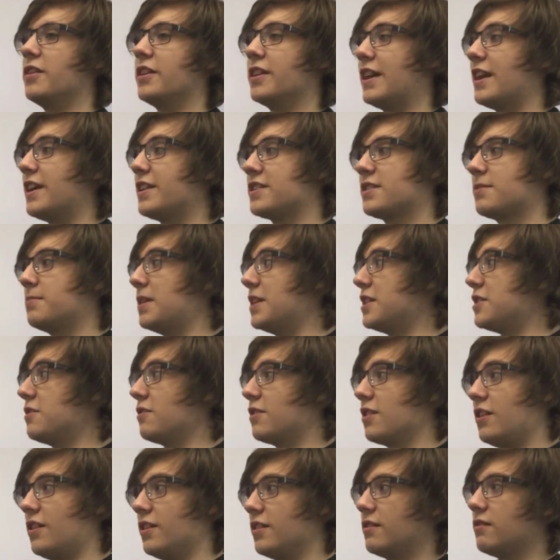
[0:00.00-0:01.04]
and that means you
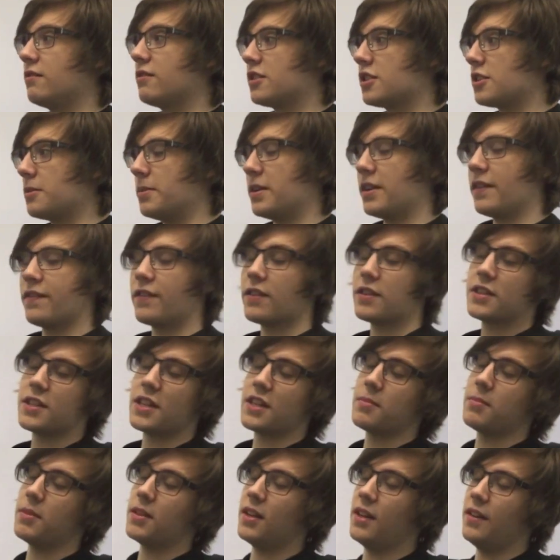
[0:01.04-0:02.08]
can't submit it for
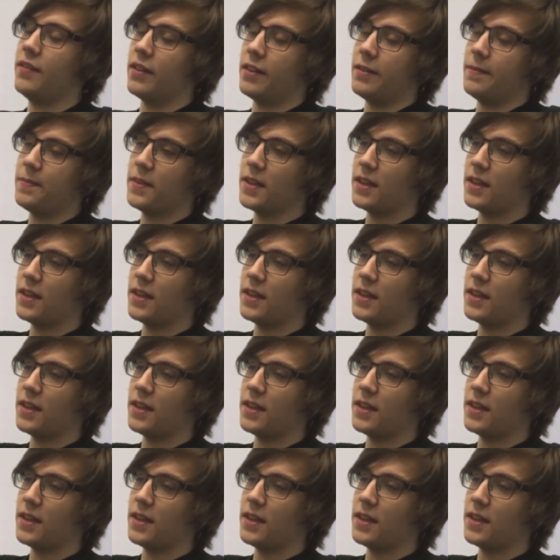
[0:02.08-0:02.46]
assessment either.